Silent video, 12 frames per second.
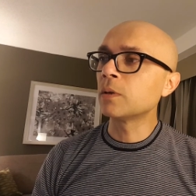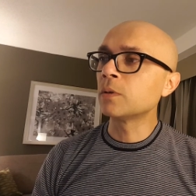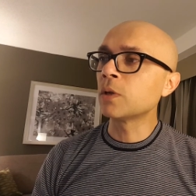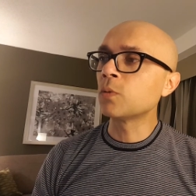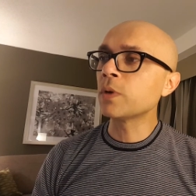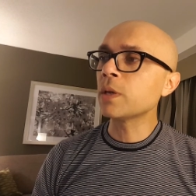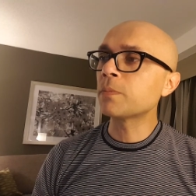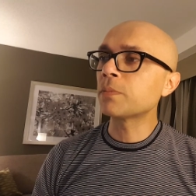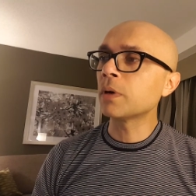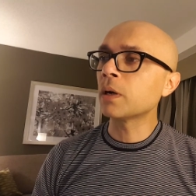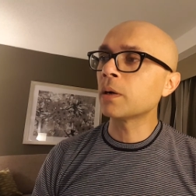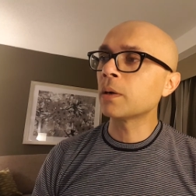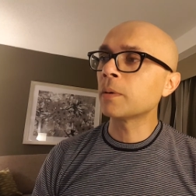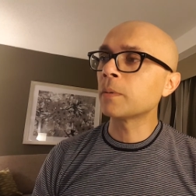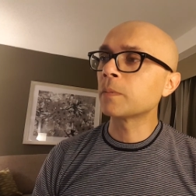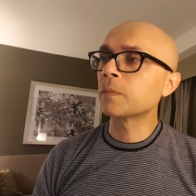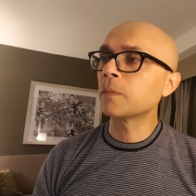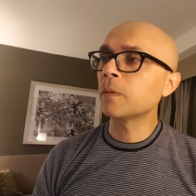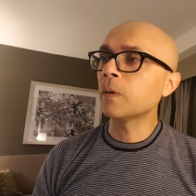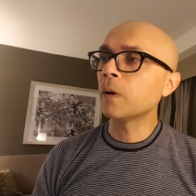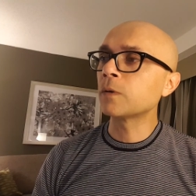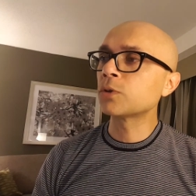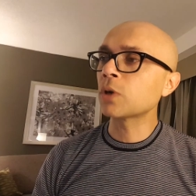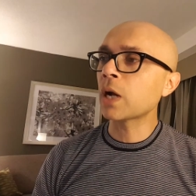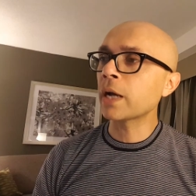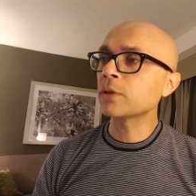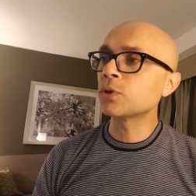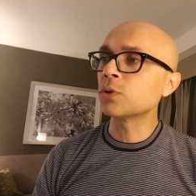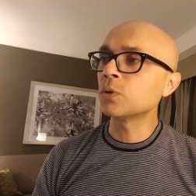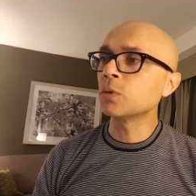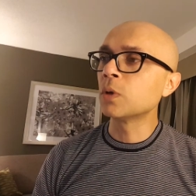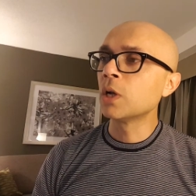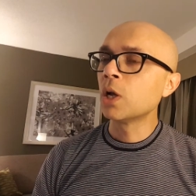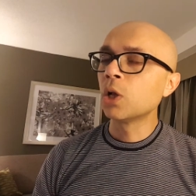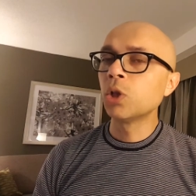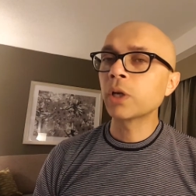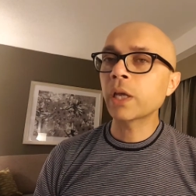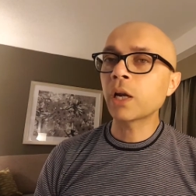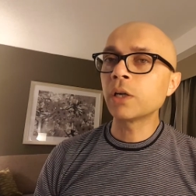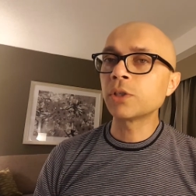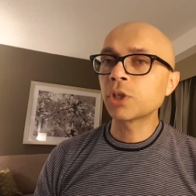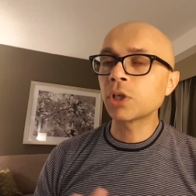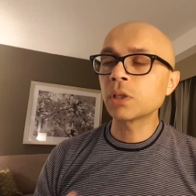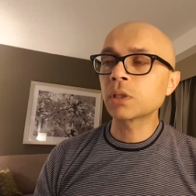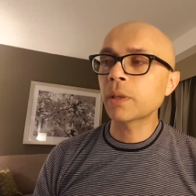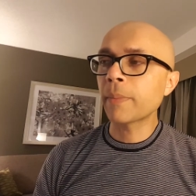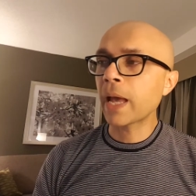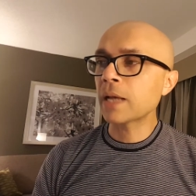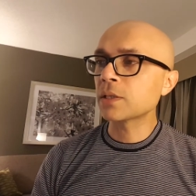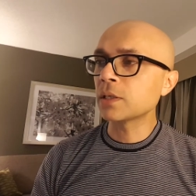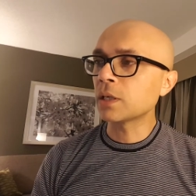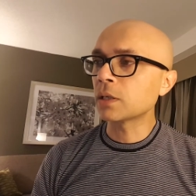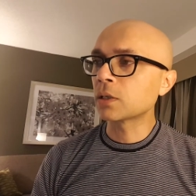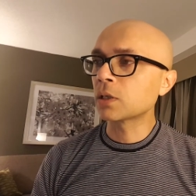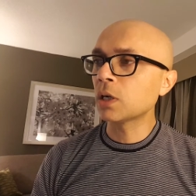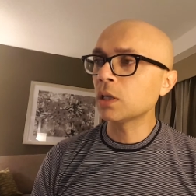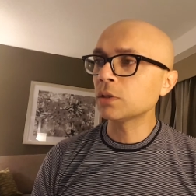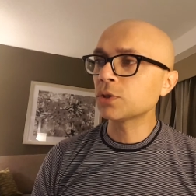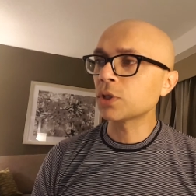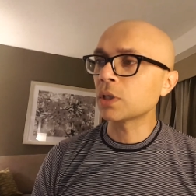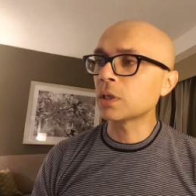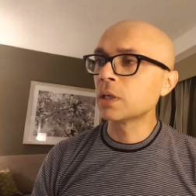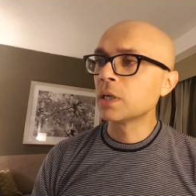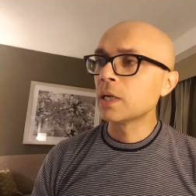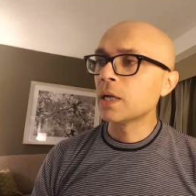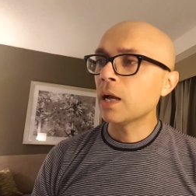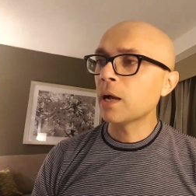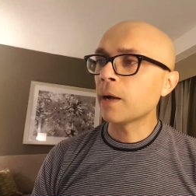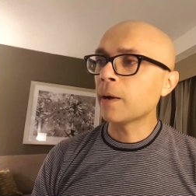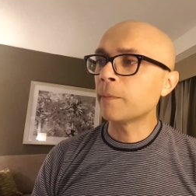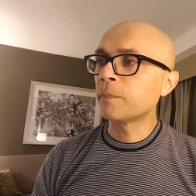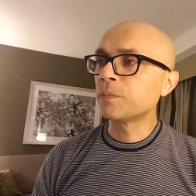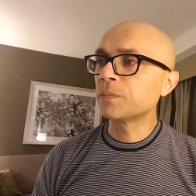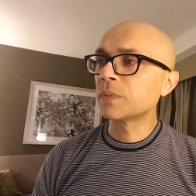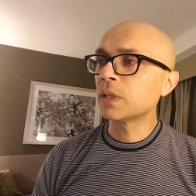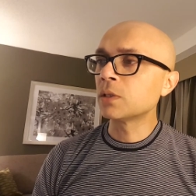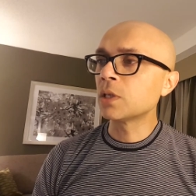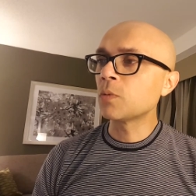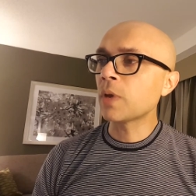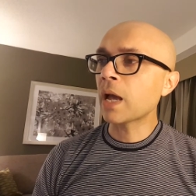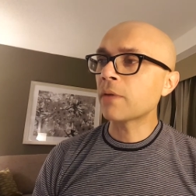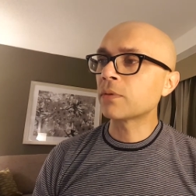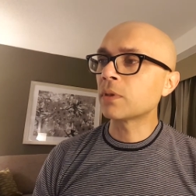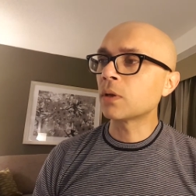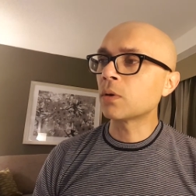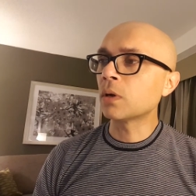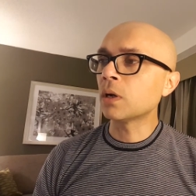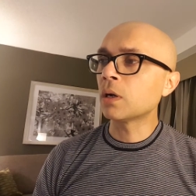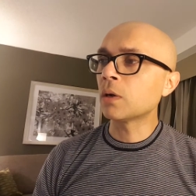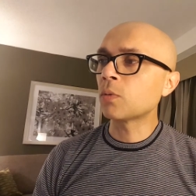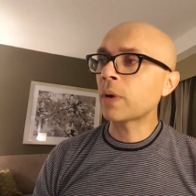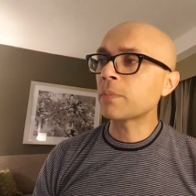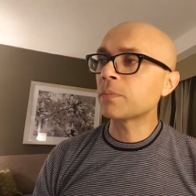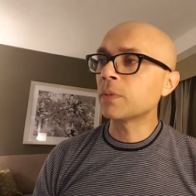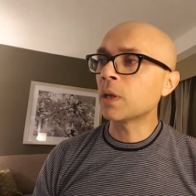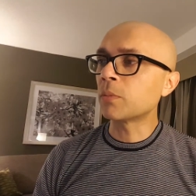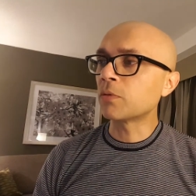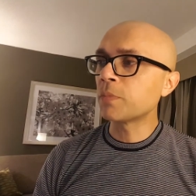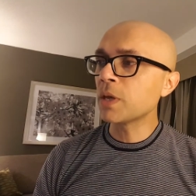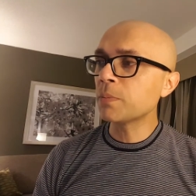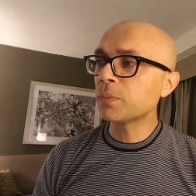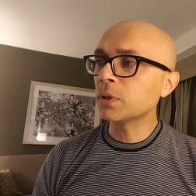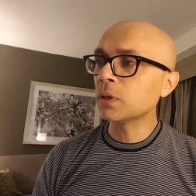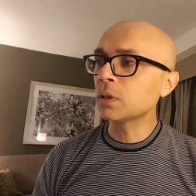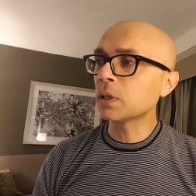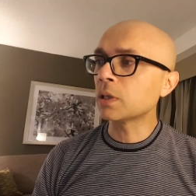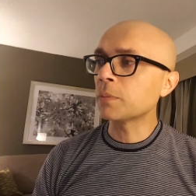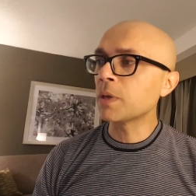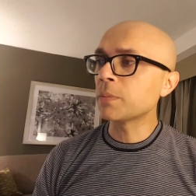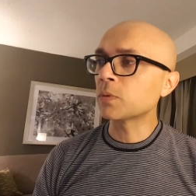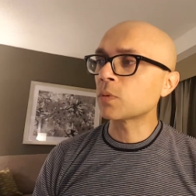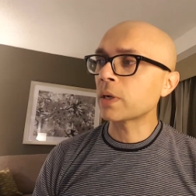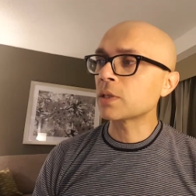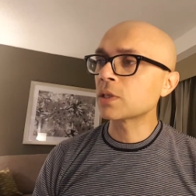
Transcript: did we try to look at our internal capacity and culture? Did we have the right number of people and the people with the right